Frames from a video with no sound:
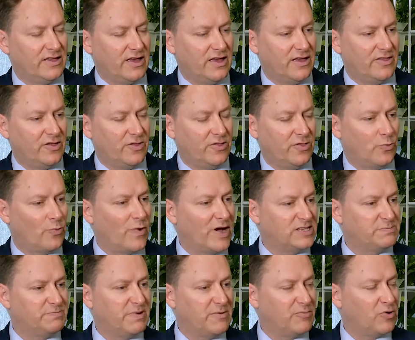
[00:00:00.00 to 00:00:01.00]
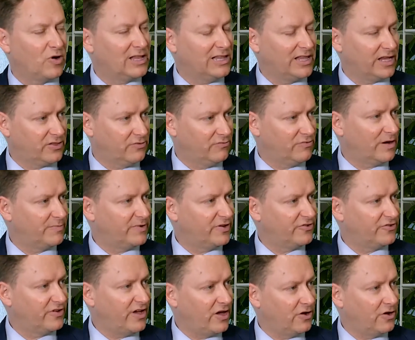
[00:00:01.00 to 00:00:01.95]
uh the waste people collect the rubbish